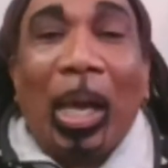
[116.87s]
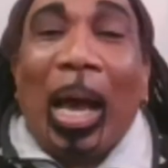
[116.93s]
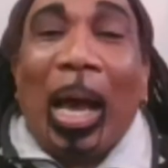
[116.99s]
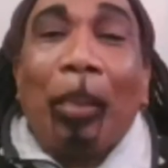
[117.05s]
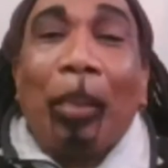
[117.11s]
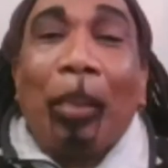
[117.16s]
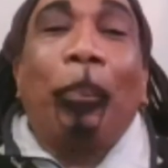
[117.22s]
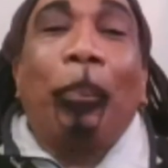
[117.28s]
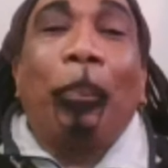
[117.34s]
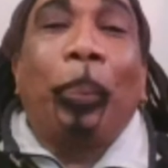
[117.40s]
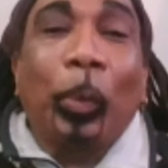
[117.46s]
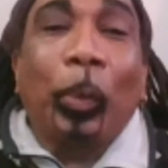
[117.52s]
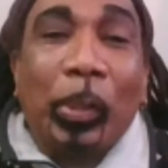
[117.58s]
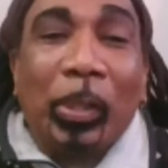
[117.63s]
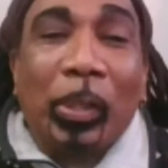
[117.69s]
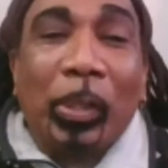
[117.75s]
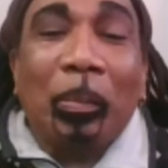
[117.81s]
And my
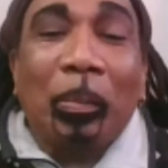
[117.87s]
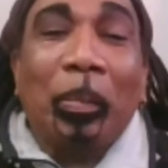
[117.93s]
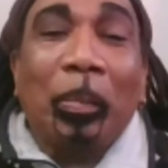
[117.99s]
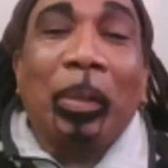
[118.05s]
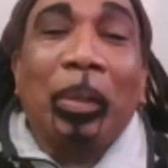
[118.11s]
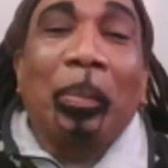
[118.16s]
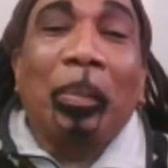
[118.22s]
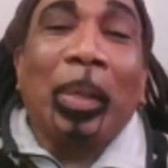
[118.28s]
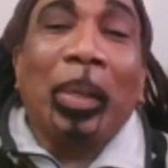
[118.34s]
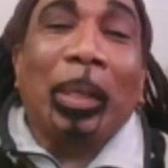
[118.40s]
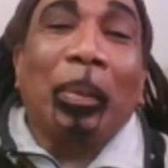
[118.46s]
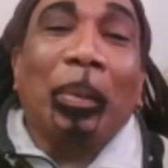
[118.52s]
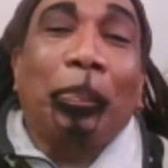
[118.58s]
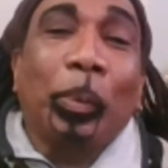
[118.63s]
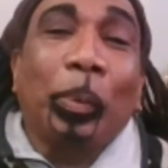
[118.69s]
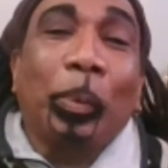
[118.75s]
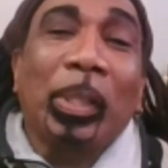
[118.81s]
post
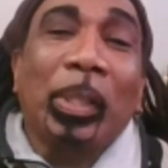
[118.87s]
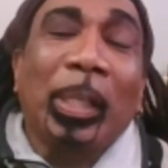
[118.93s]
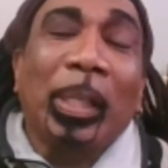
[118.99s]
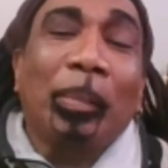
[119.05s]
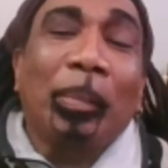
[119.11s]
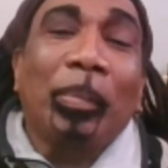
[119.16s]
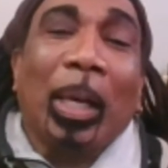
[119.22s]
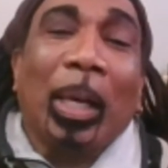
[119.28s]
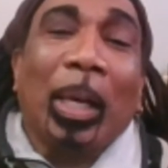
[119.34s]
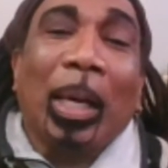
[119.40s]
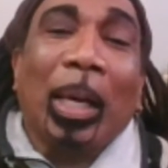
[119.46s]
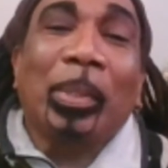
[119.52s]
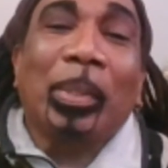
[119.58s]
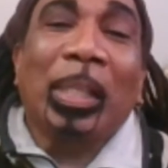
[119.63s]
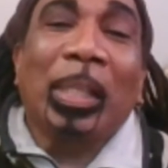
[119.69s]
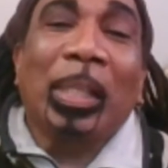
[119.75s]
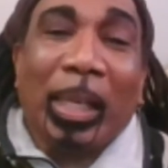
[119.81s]
name
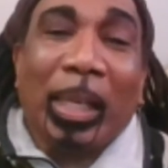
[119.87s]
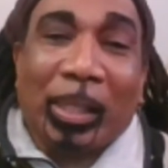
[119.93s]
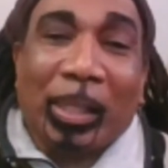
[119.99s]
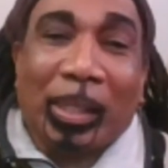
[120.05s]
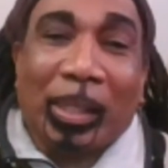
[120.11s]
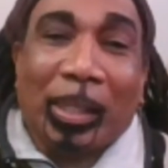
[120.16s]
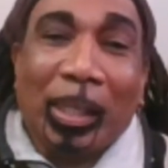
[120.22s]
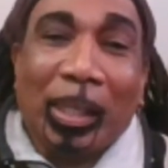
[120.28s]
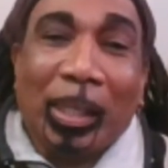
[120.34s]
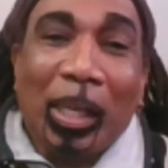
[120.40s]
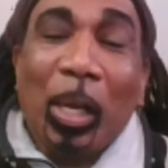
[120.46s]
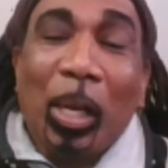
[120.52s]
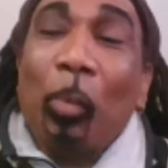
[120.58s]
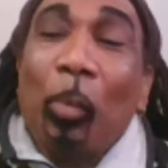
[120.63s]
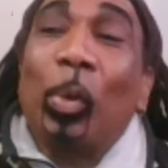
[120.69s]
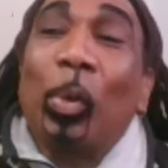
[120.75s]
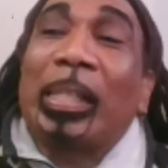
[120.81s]
Celeste
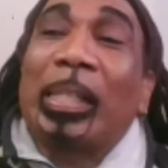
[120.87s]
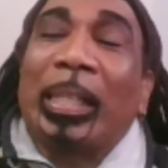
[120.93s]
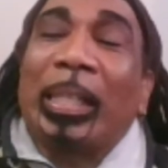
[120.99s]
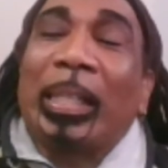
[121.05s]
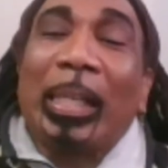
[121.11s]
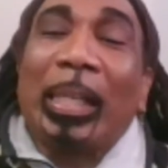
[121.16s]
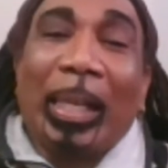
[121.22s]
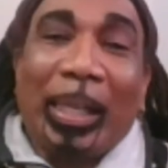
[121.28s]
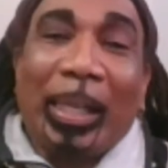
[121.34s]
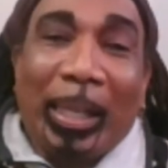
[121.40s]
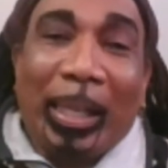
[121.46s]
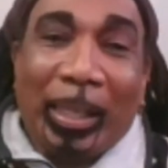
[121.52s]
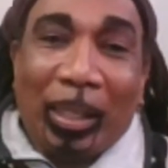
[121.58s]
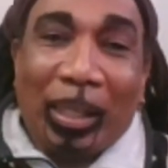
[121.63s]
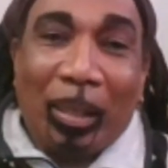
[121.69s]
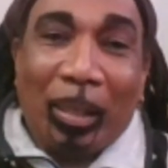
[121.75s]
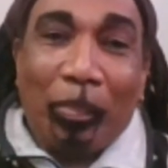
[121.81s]
was sitting at the head
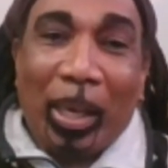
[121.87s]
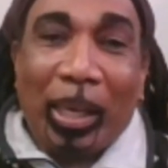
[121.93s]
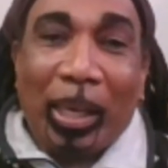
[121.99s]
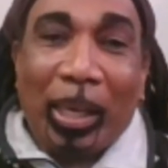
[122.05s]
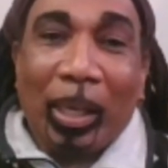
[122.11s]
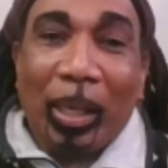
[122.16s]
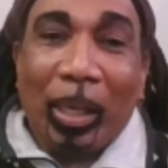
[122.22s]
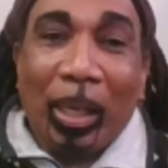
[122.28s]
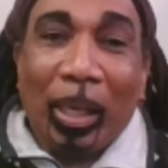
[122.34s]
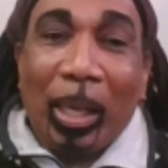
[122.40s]
of the bed.